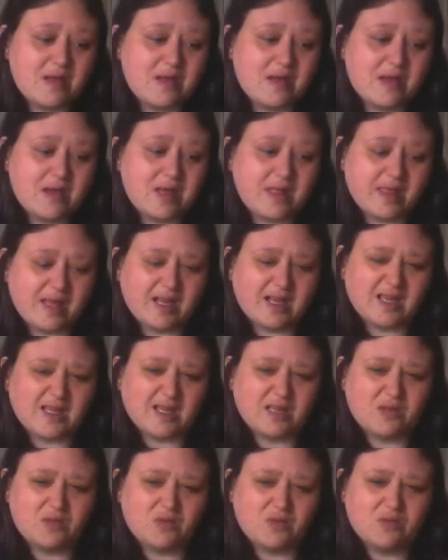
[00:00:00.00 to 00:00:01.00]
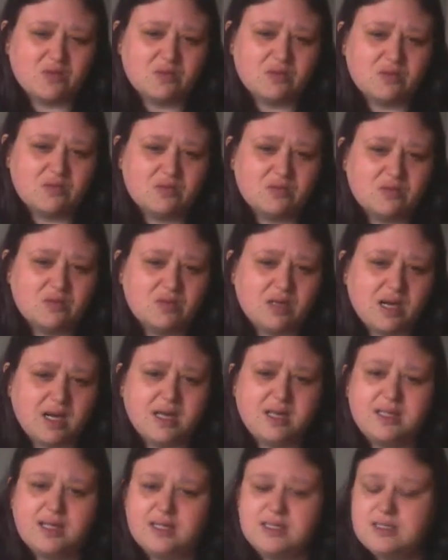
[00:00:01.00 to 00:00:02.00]
I think I did though. I
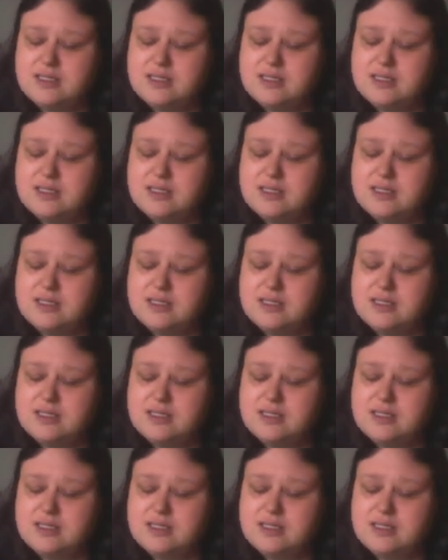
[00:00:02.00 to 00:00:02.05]
did.